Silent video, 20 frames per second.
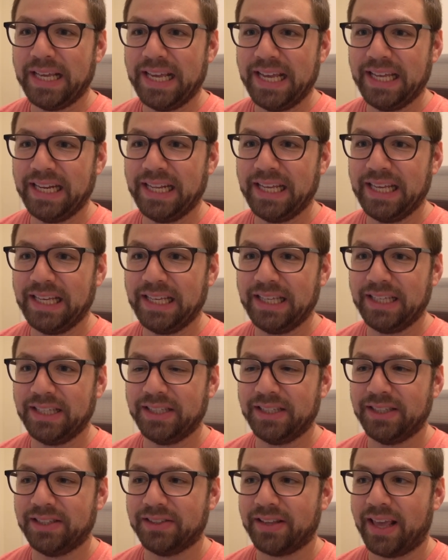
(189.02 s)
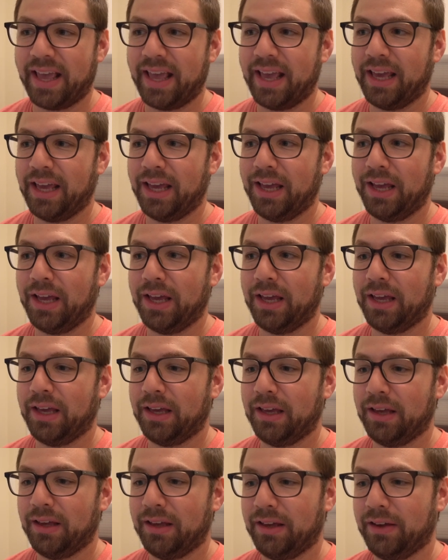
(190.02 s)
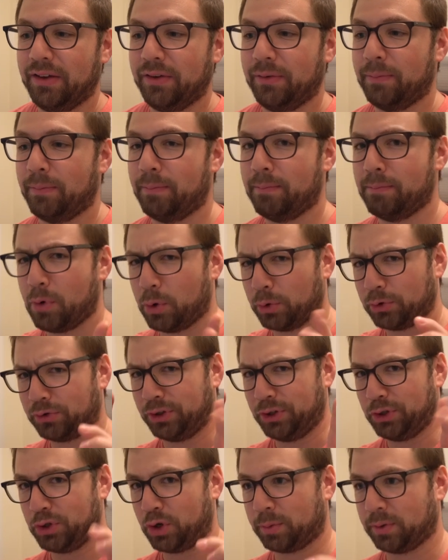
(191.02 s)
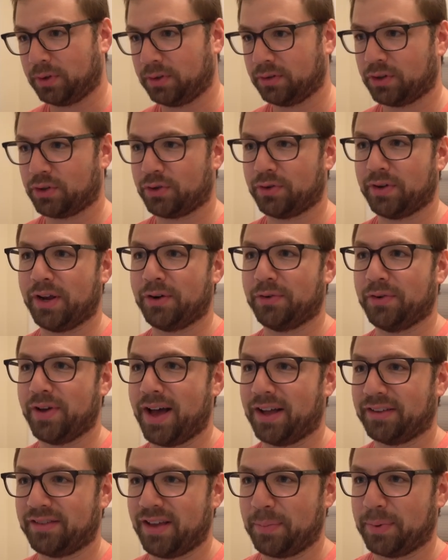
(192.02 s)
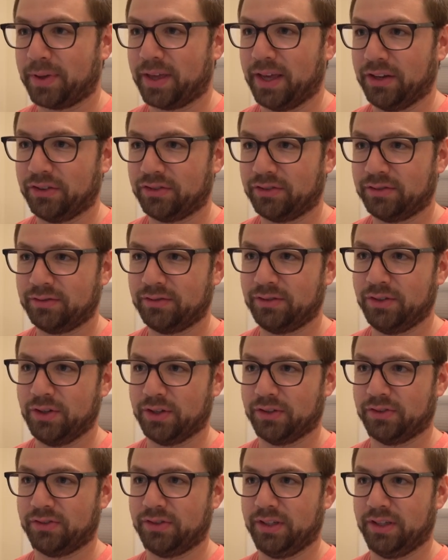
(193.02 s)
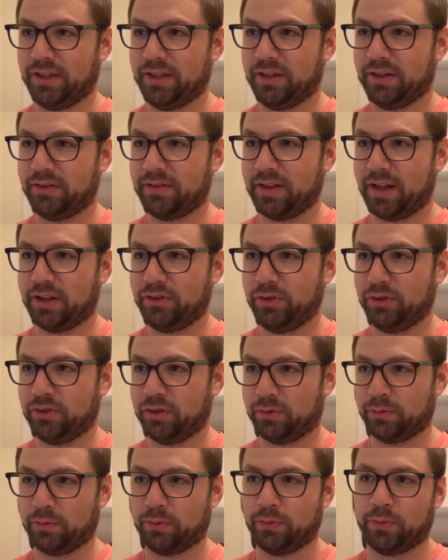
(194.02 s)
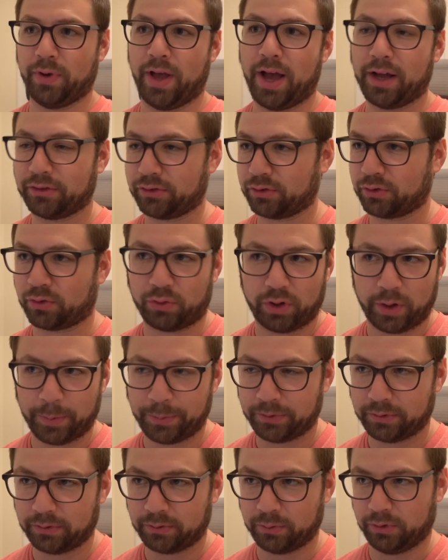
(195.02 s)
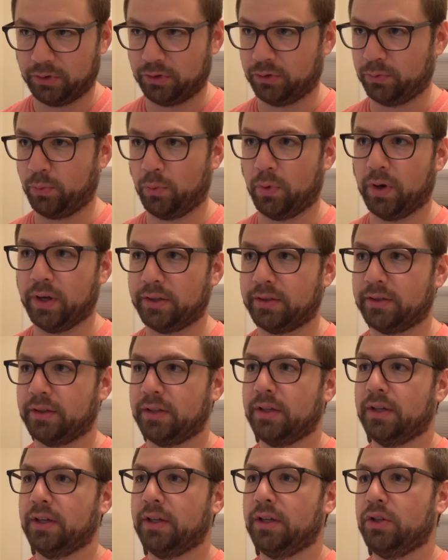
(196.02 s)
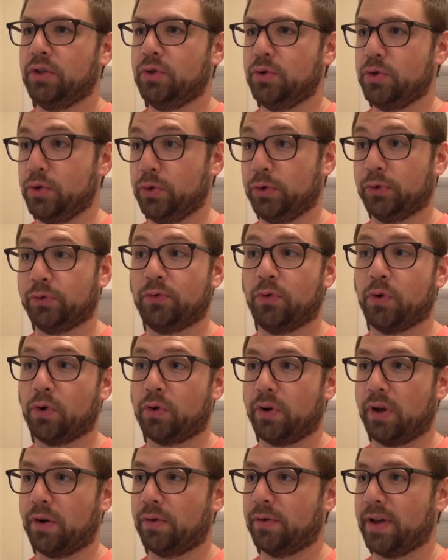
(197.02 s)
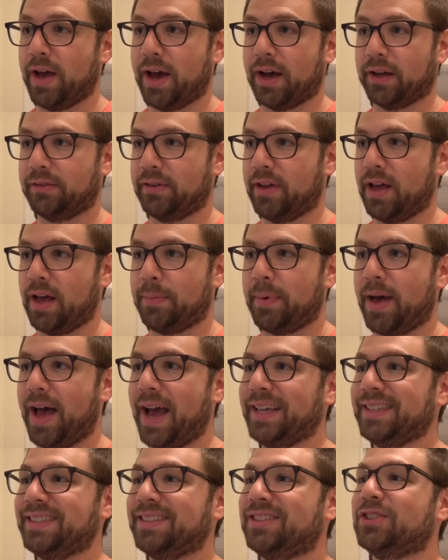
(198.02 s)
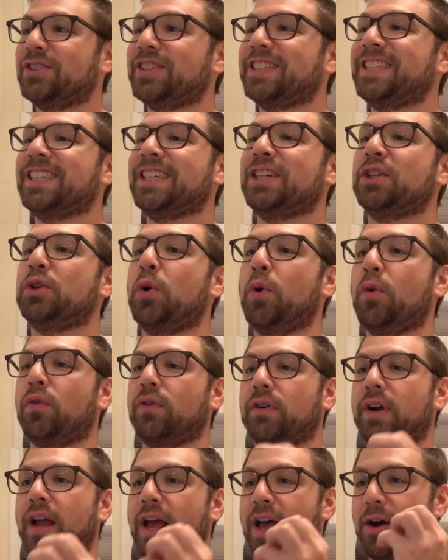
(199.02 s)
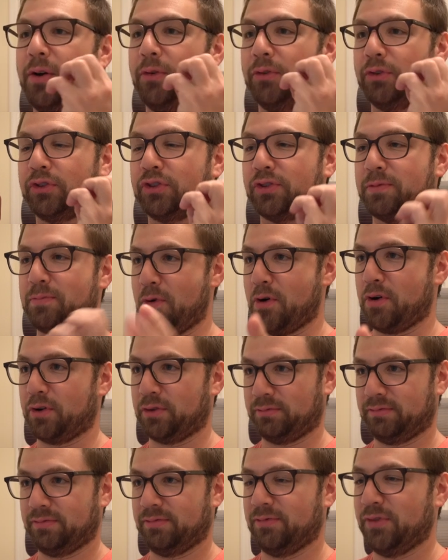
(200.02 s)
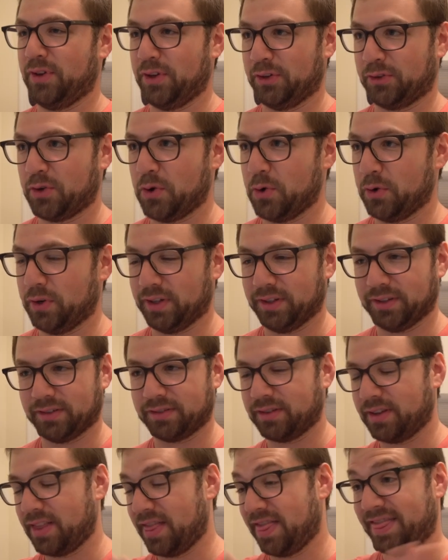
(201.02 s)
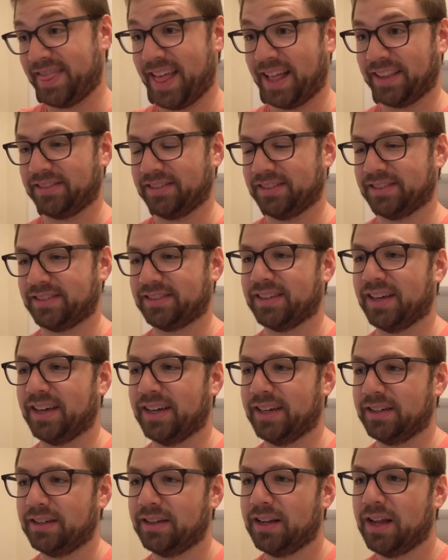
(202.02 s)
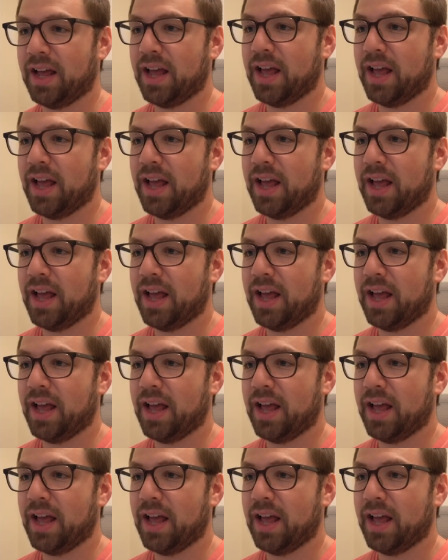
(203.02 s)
it is a mostly normal Create React application. You can see here that it's using React scripts, which is what you use for Create React app. I still can't get over how smart VS Code is. That's an aside.